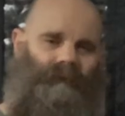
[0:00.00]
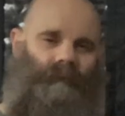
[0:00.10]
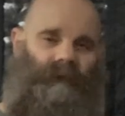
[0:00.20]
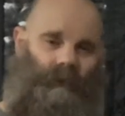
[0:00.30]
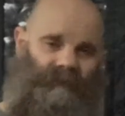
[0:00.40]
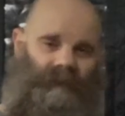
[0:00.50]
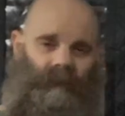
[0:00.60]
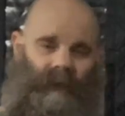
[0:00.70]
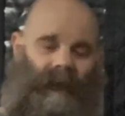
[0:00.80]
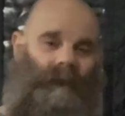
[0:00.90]
So I use it a
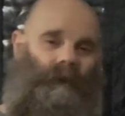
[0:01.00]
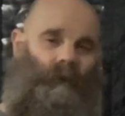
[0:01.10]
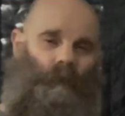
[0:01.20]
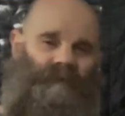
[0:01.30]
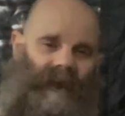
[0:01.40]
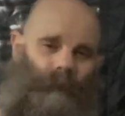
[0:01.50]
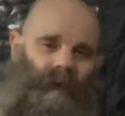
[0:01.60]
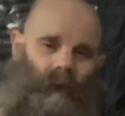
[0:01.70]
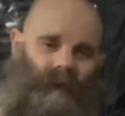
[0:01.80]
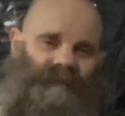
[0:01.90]
lot. Which I would
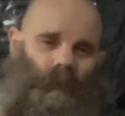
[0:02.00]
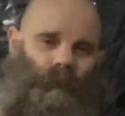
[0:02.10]
also